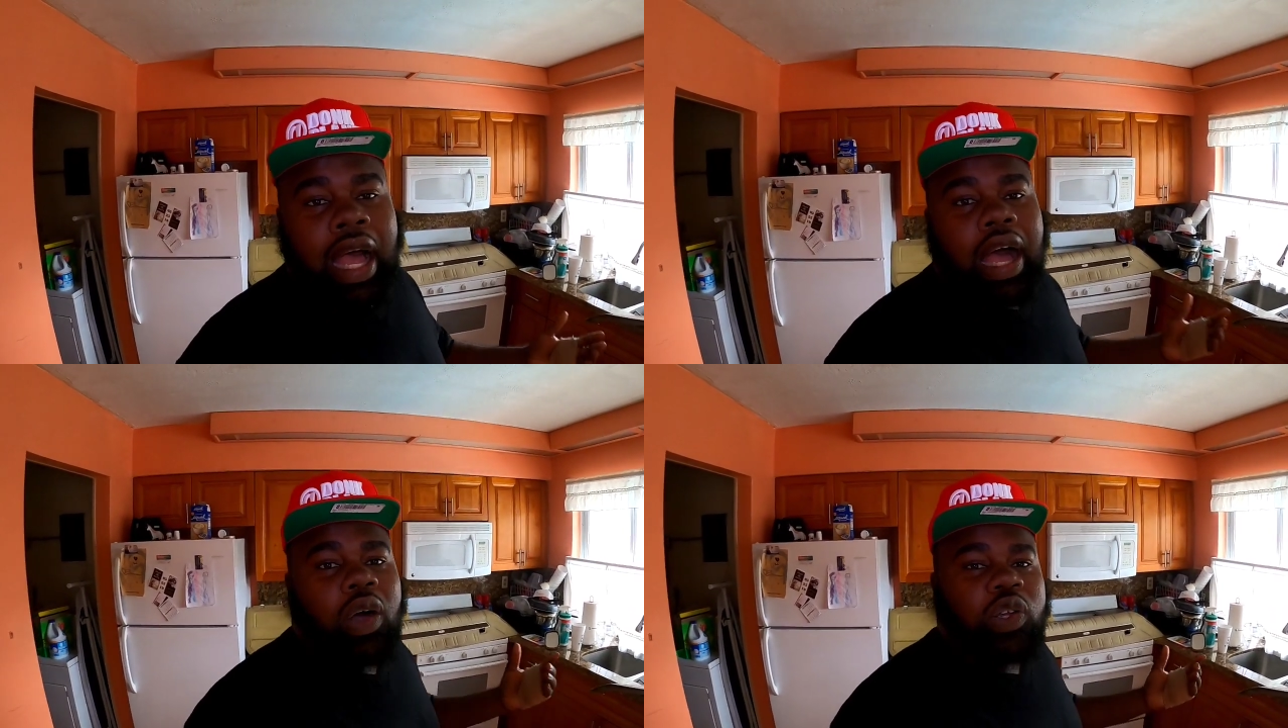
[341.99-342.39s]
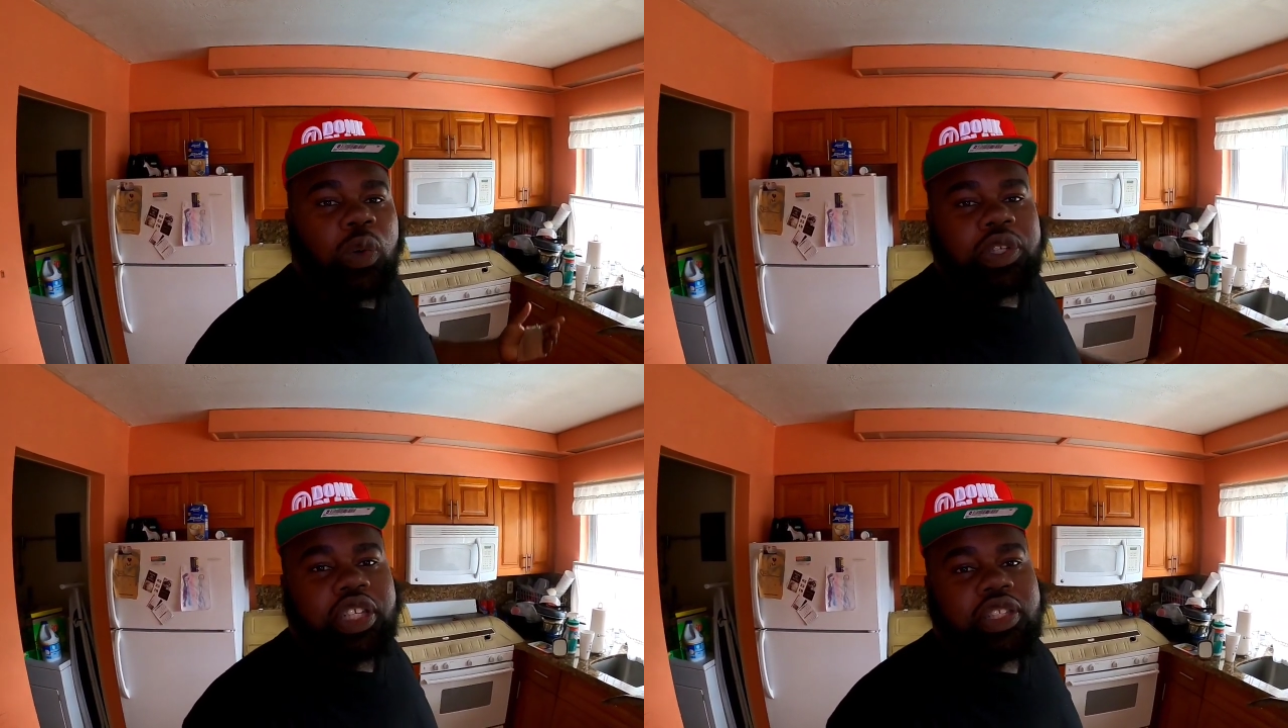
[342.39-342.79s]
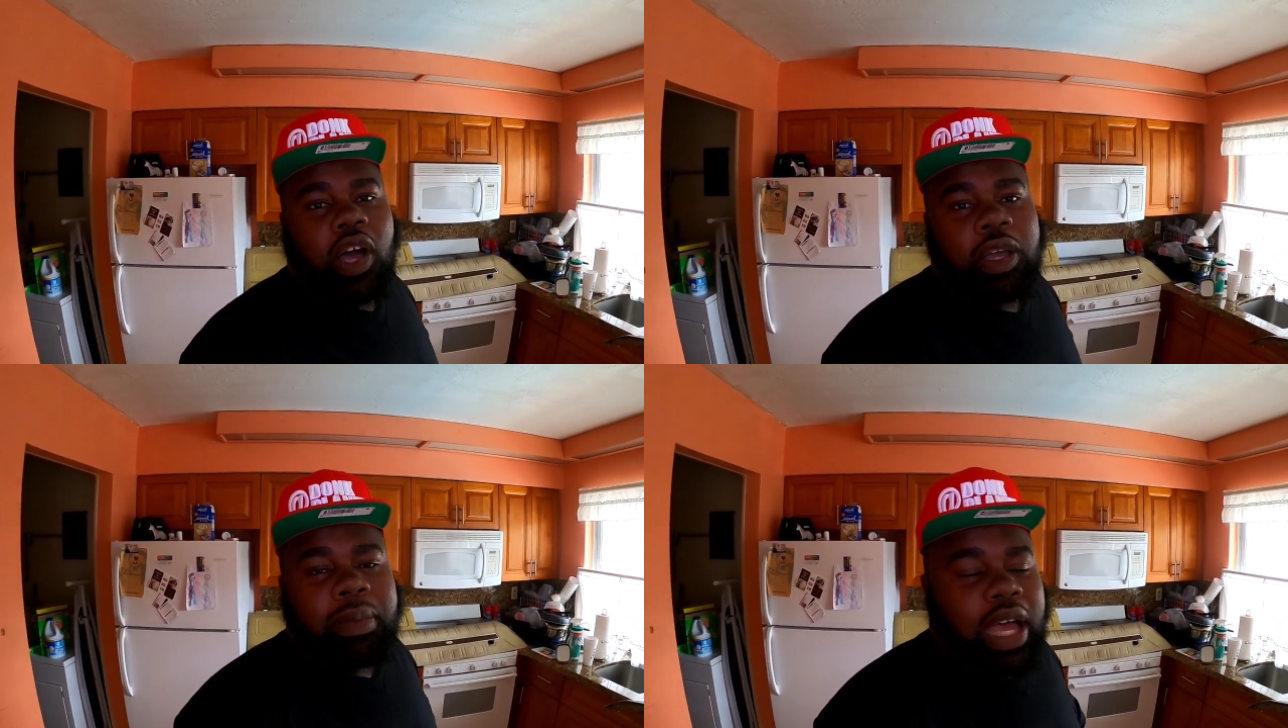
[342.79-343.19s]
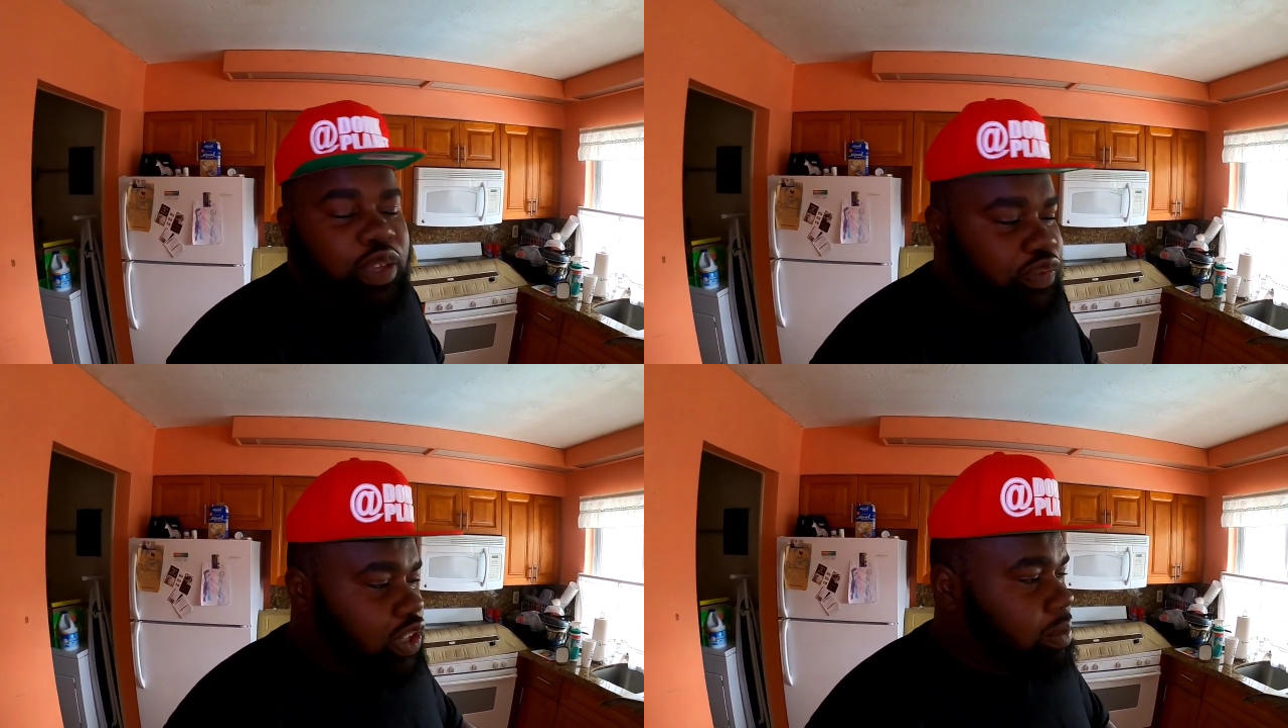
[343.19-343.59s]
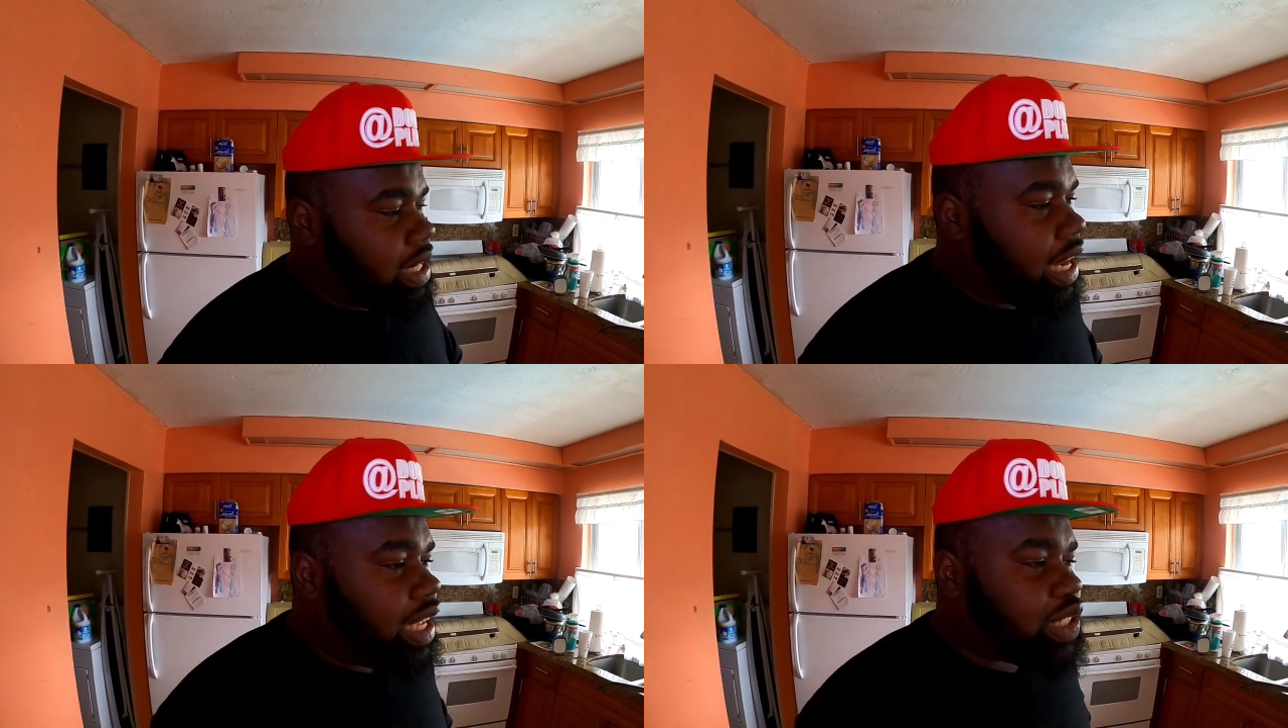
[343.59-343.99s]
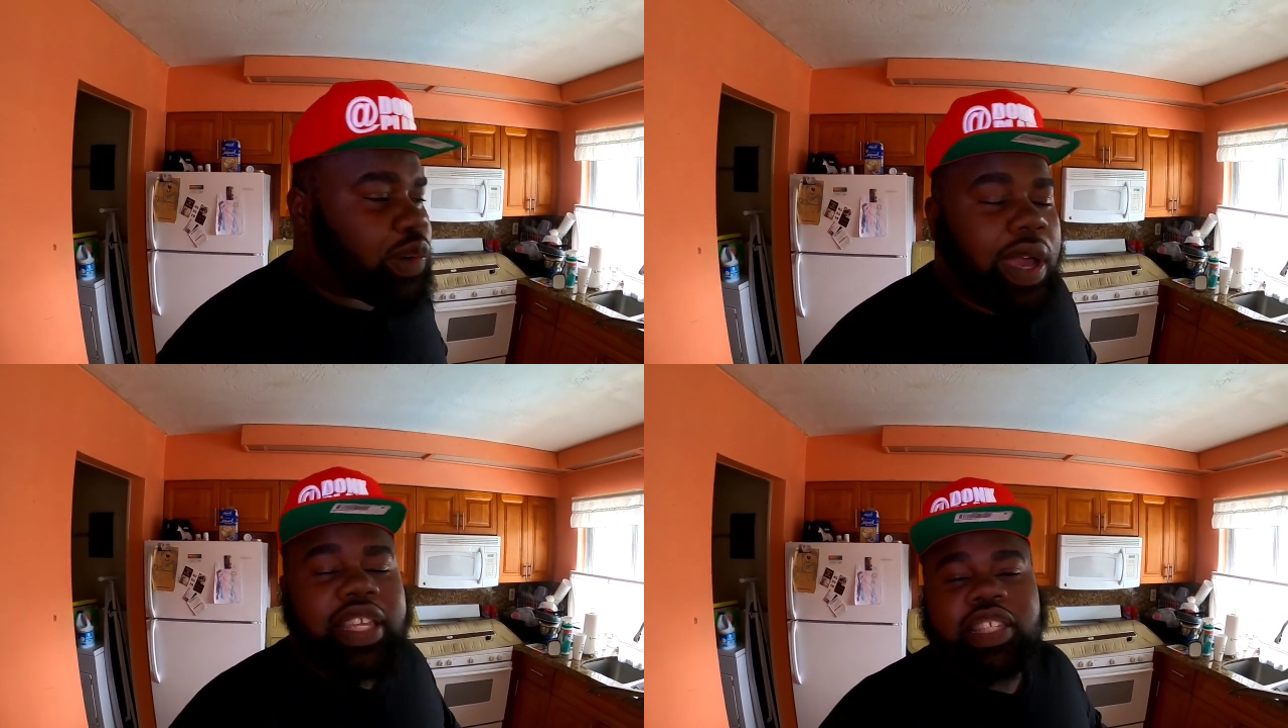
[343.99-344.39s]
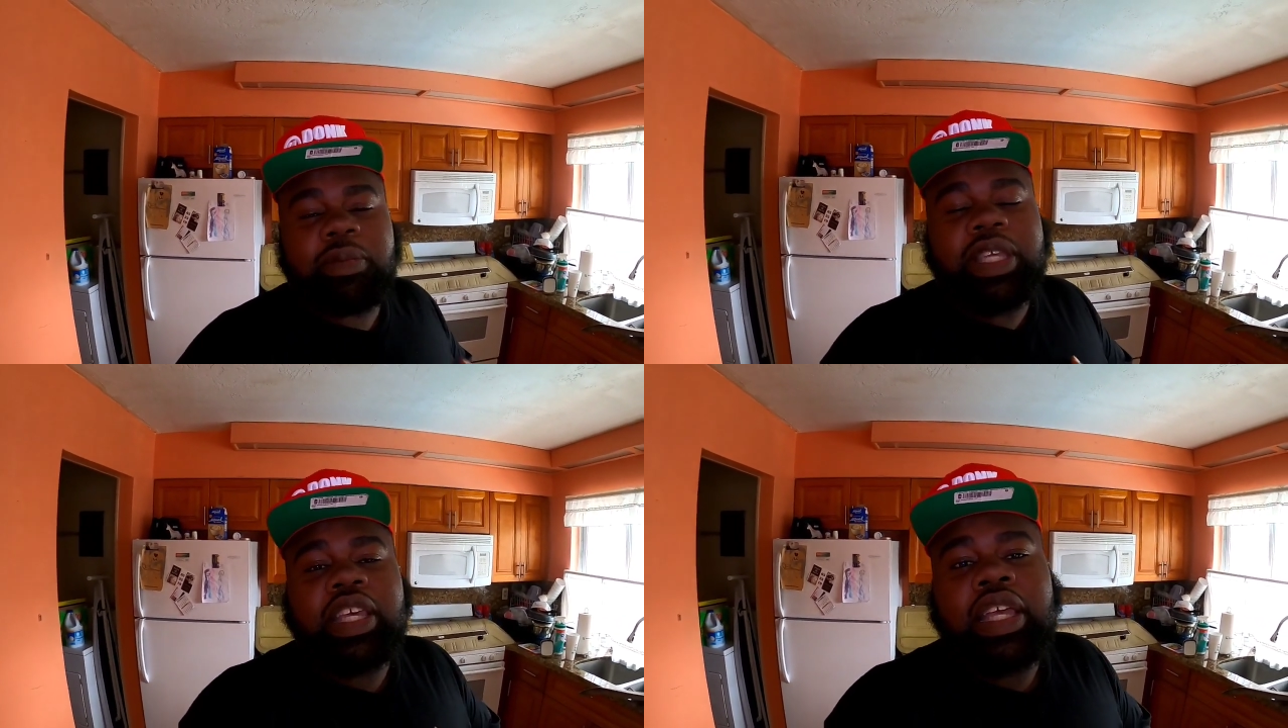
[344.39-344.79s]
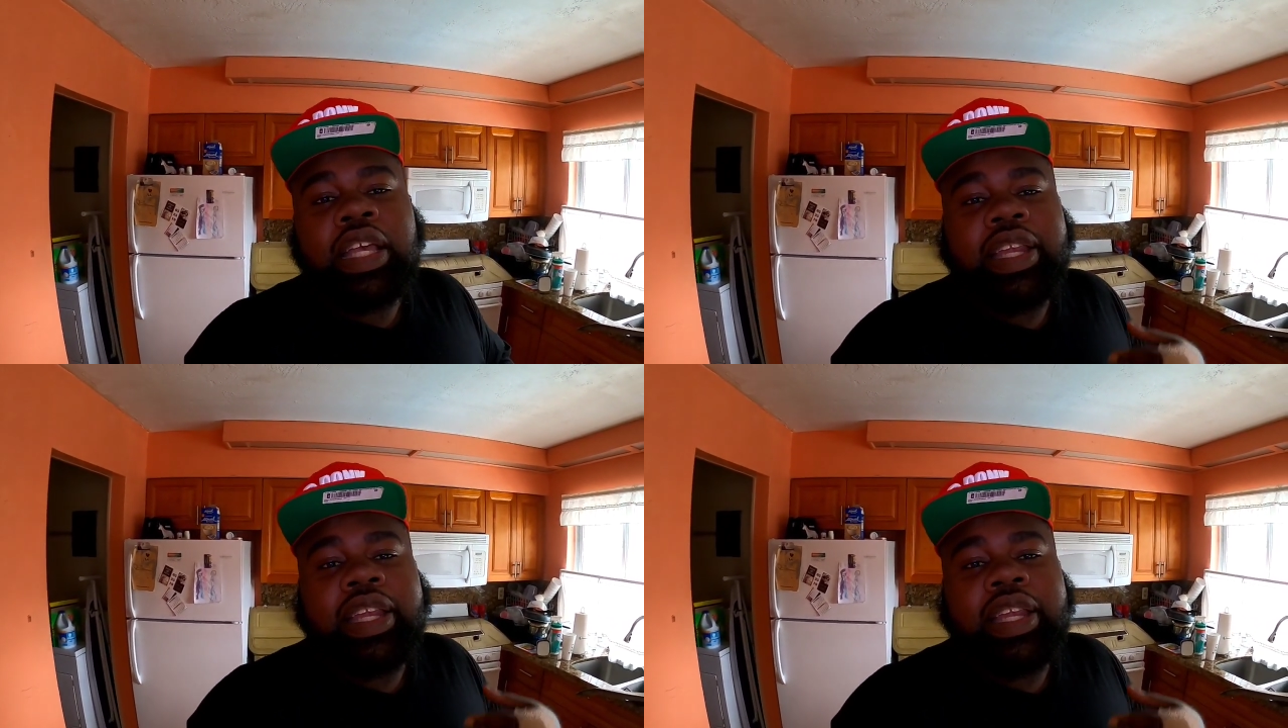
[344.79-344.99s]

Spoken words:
I don't know what she talking about, you feel me? Like, that's crazy to me